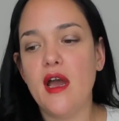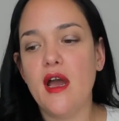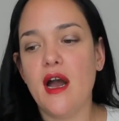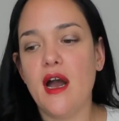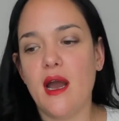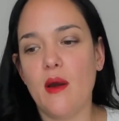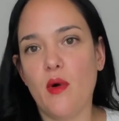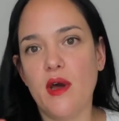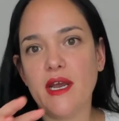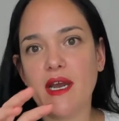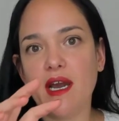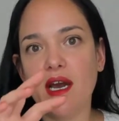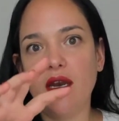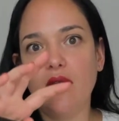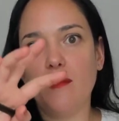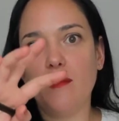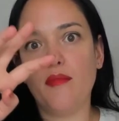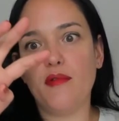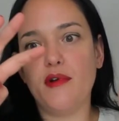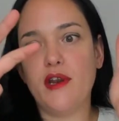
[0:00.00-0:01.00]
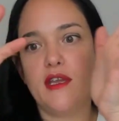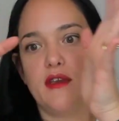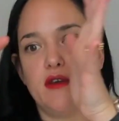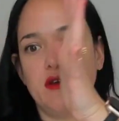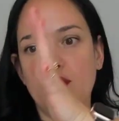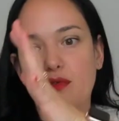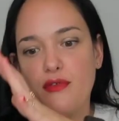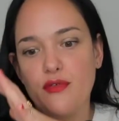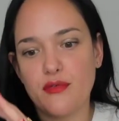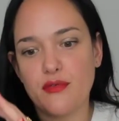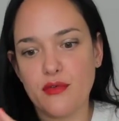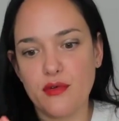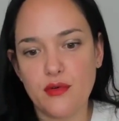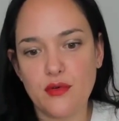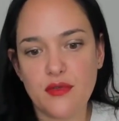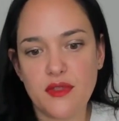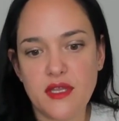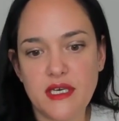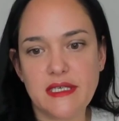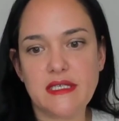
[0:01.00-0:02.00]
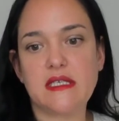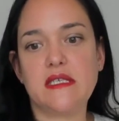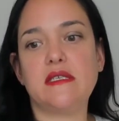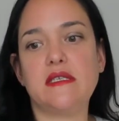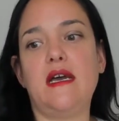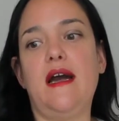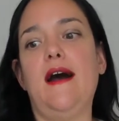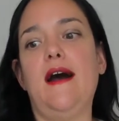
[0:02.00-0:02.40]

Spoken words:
I want to kind of bring you through this